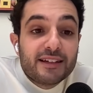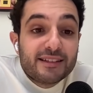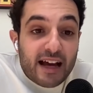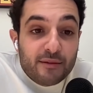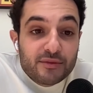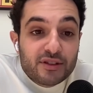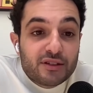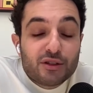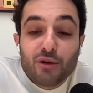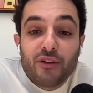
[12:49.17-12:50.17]
exams
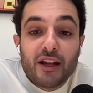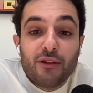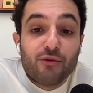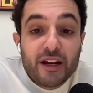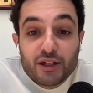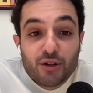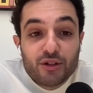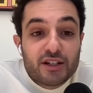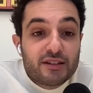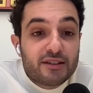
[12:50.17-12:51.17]
so that the
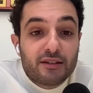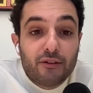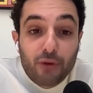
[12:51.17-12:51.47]
radiologist